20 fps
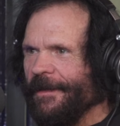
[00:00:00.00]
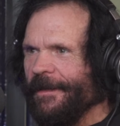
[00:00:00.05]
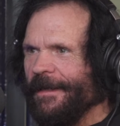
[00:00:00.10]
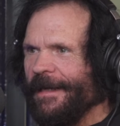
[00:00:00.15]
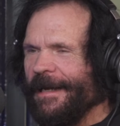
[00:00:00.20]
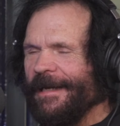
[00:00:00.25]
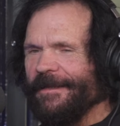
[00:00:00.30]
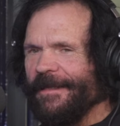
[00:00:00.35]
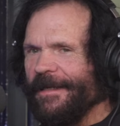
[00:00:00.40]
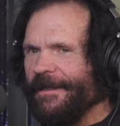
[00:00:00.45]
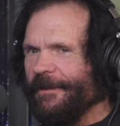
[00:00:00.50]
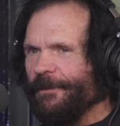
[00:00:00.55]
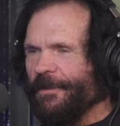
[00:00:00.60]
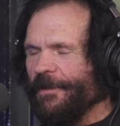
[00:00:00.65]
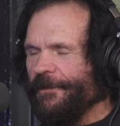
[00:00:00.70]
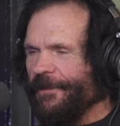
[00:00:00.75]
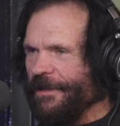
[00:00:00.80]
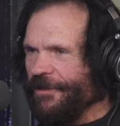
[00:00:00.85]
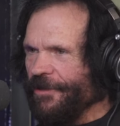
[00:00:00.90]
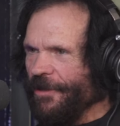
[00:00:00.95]
I like
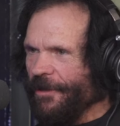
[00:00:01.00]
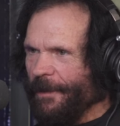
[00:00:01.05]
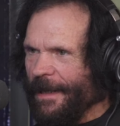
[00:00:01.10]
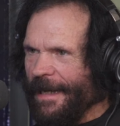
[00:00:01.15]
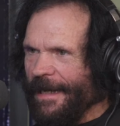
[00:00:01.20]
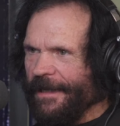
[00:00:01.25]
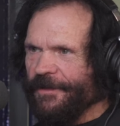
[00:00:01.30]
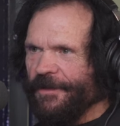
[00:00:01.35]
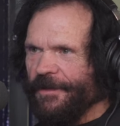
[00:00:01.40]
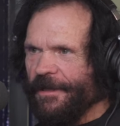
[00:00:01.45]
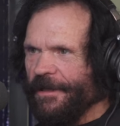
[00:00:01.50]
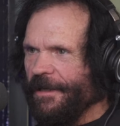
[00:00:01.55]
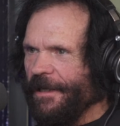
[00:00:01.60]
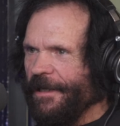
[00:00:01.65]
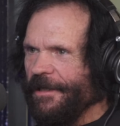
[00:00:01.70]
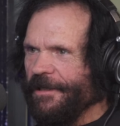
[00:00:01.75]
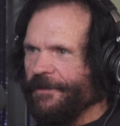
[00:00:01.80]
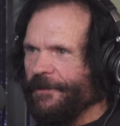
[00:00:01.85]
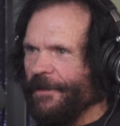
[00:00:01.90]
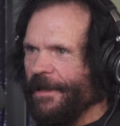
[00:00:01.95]
professional boxing and
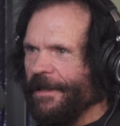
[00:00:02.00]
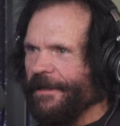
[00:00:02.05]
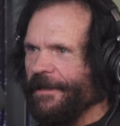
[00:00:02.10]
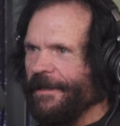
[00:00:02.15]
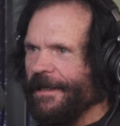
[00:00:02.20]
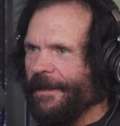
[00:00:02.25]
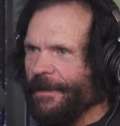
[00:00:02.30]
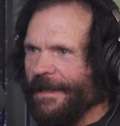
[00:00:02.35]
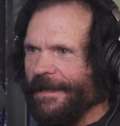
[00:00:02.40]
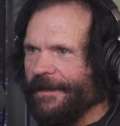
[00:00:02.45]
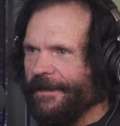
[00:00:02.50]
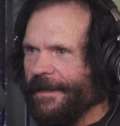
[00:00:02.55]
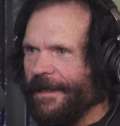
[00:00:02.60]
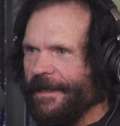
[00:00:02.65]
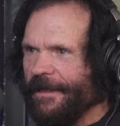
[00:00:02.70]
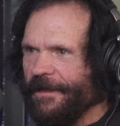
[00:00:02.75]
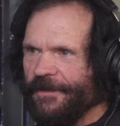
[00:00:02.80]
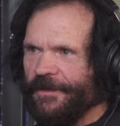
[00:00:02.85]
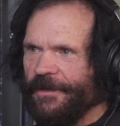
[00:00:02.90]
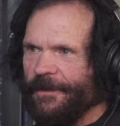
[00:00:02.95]
cage fighting.
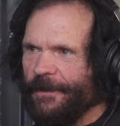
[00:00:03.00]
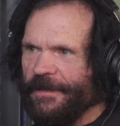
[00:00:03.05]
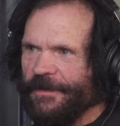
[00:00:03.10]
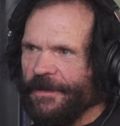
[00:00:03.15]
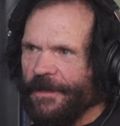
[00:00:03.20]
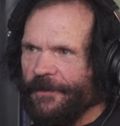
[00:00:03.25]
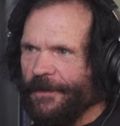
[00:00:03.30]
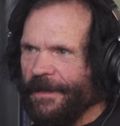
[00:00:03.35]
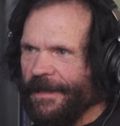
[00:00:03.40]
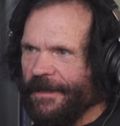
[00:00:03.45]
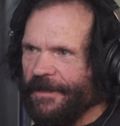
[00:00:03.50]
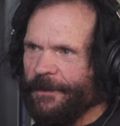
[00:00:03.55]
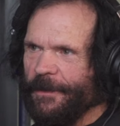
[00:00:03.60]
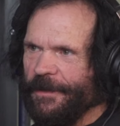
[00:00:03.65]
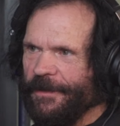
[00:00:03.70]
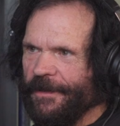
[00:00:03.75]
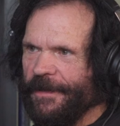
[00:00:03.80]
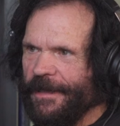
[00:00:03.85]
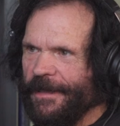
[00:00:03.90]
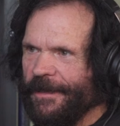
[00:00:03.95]
I consider myself an
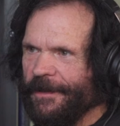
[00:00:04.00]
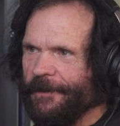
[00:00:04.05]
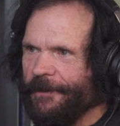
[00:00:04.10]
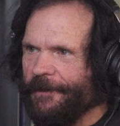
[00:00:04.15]
expert in that.